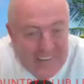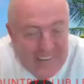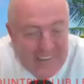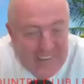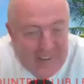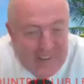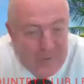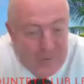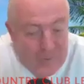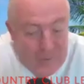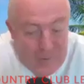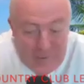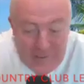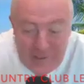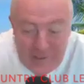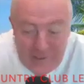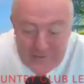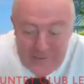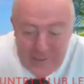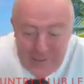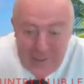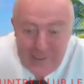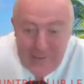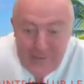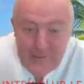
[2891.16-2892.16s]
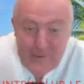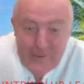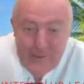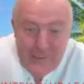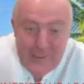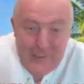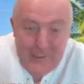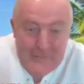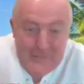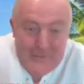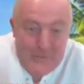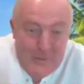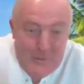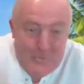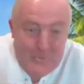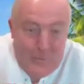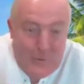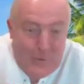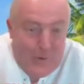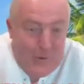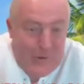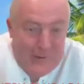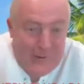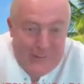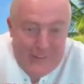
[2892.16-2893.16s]
It would be nice. Hey, look, here's the
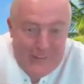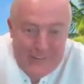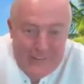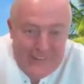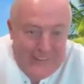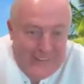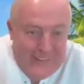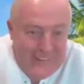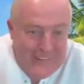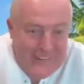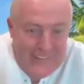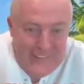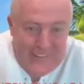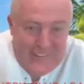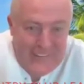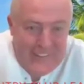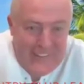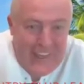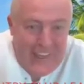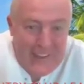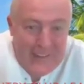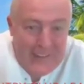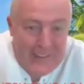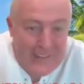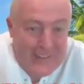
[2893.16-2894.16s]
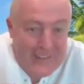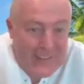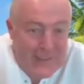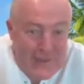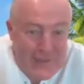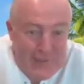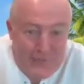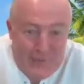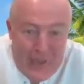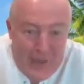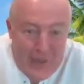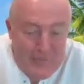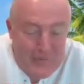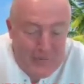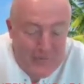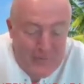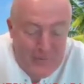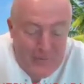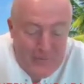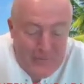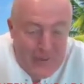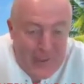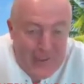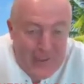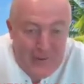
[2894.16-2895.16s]
report. That theme type of
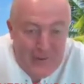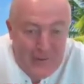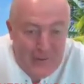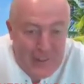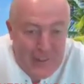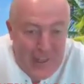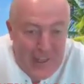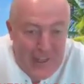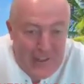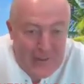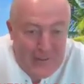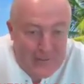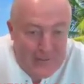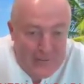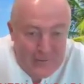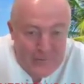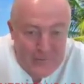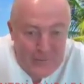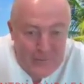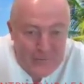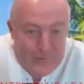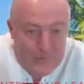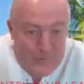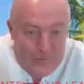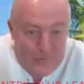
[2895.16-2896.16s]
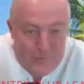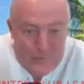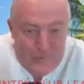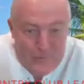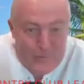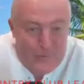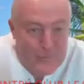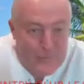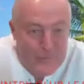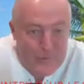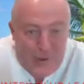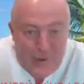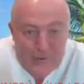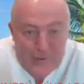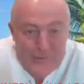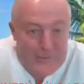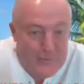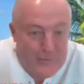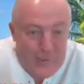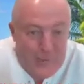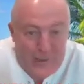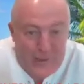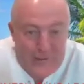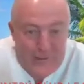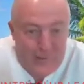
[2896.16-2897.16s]
event or that
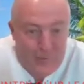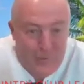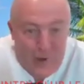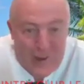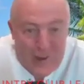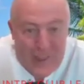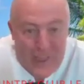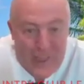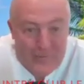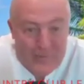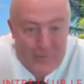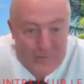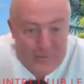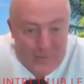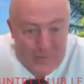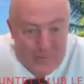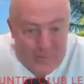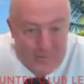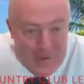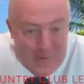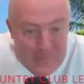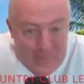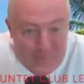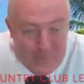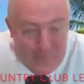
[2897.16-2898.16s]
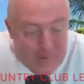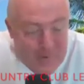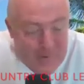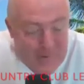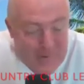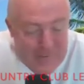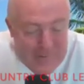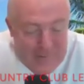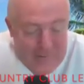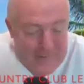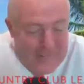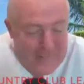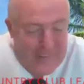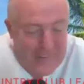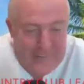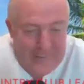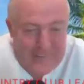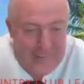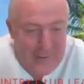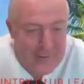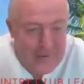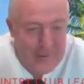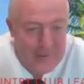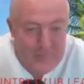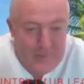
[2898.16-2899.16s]
customer that you want to have this event for, it's
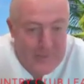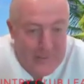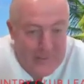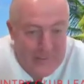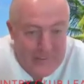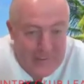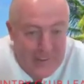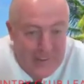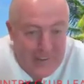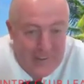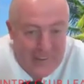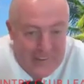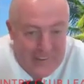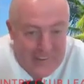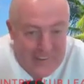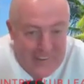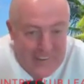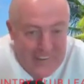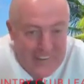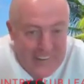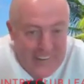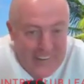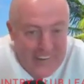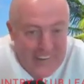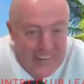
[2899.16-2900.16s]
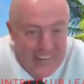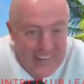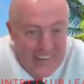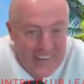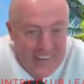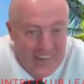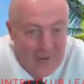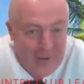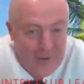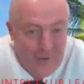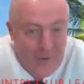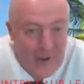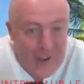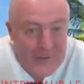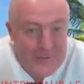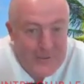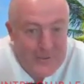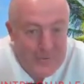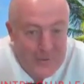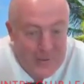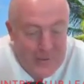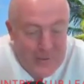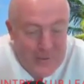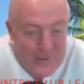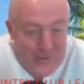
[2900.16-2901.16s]
going to be a dud. Why should
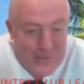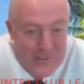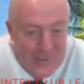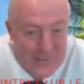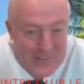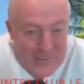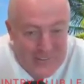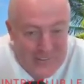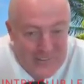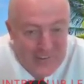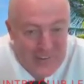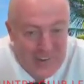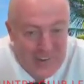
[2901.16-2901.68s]
we do this?